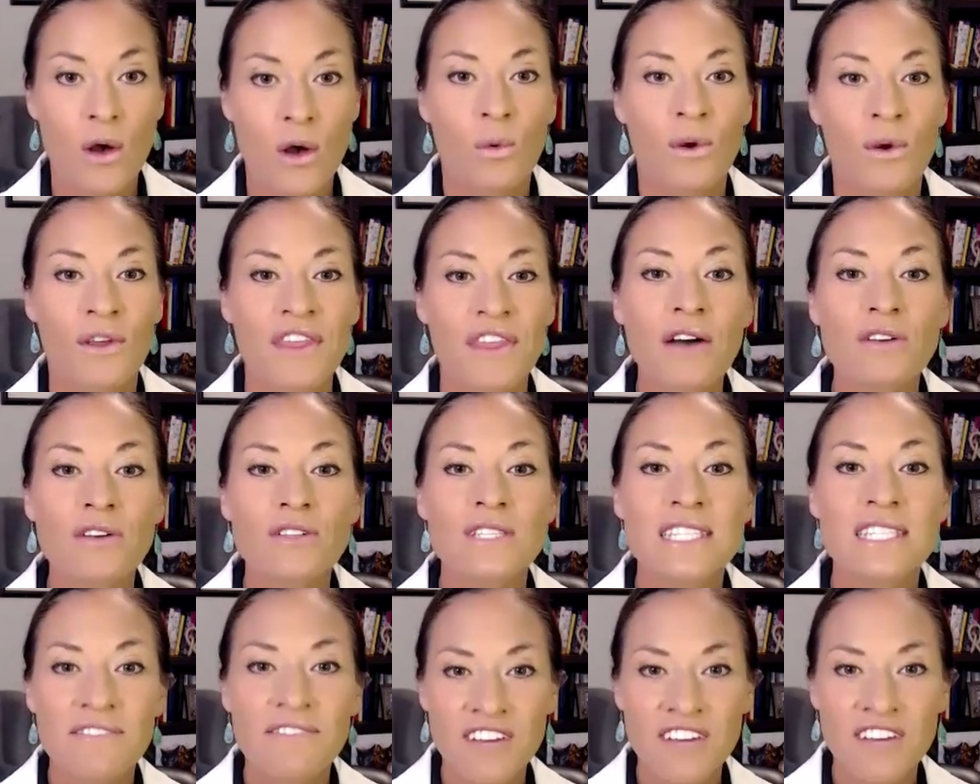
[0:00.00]

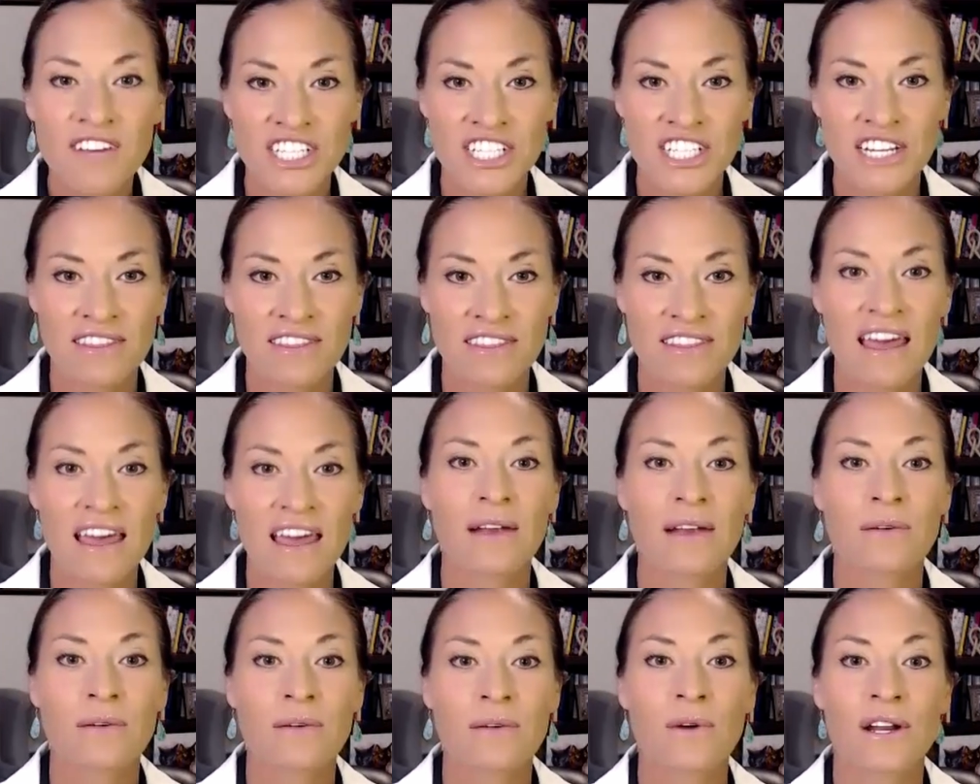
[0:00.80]
Without sufficient
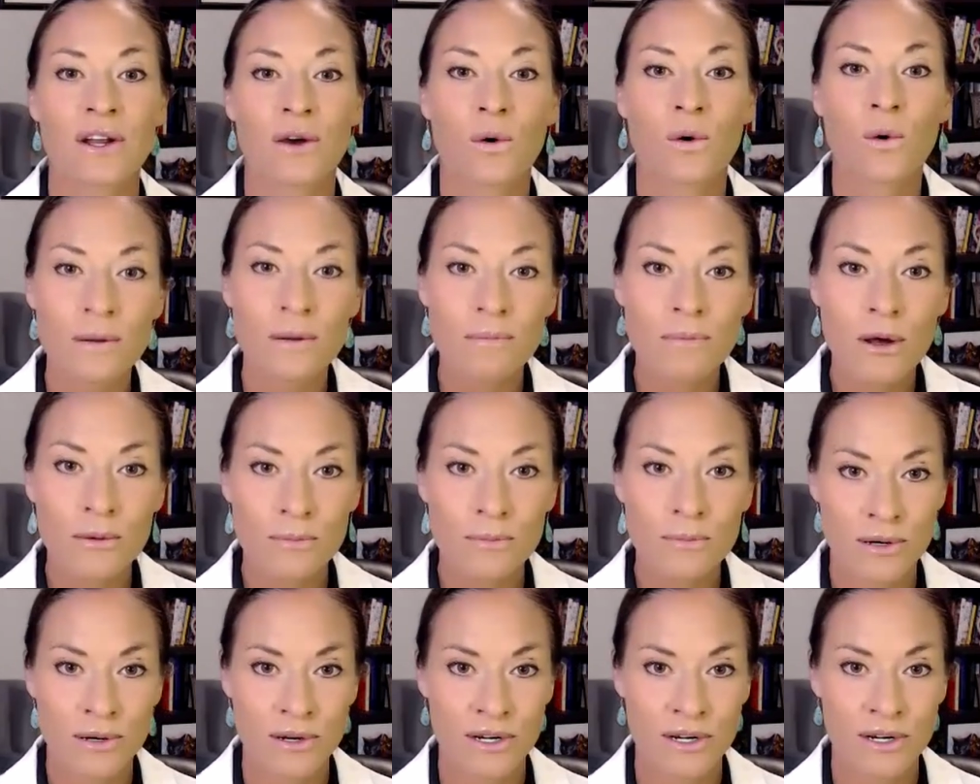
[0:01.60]
thyroid
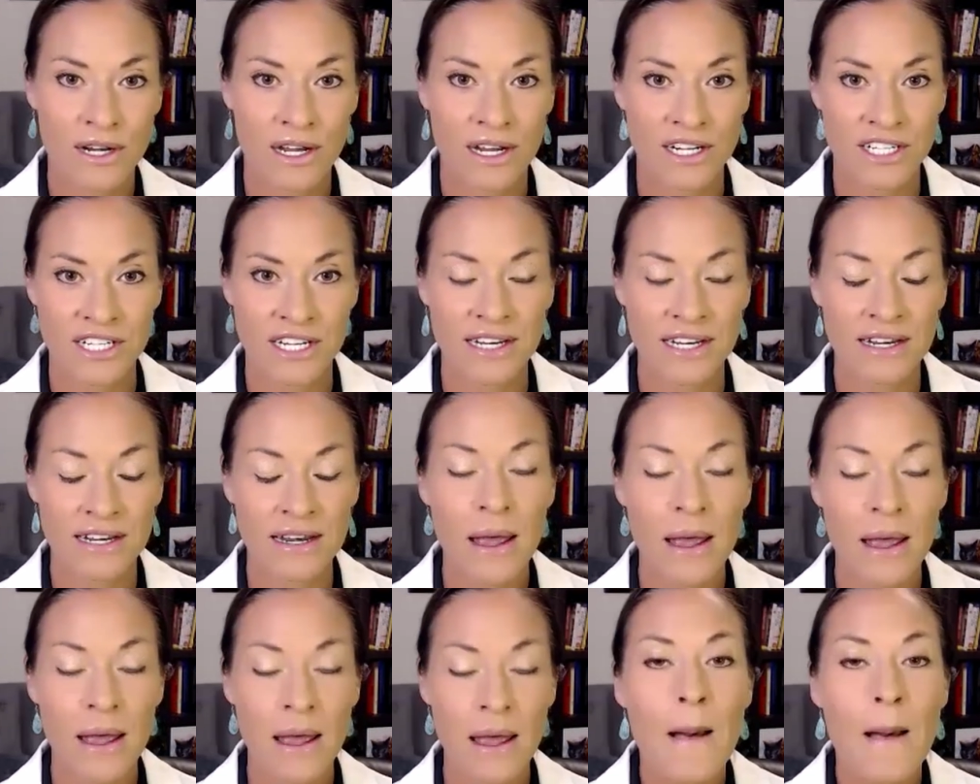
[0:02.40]
hormone production,